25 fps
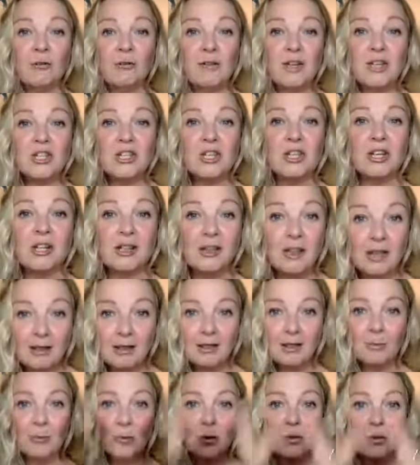vision, and then
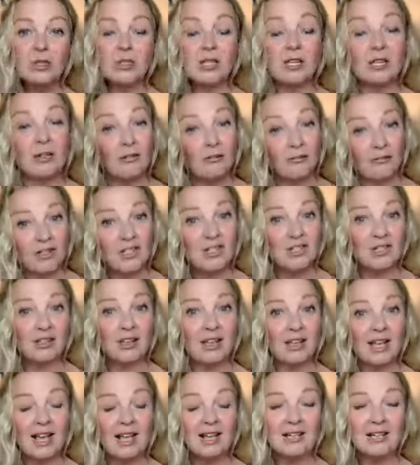the more tunnel vision,
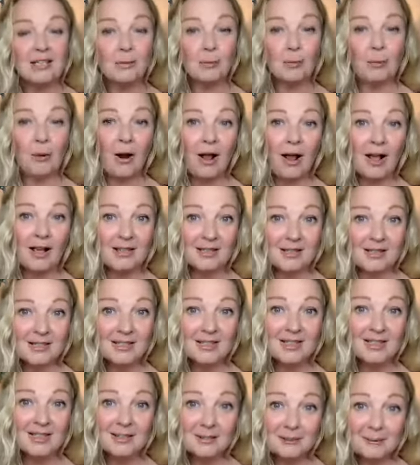they get depressed.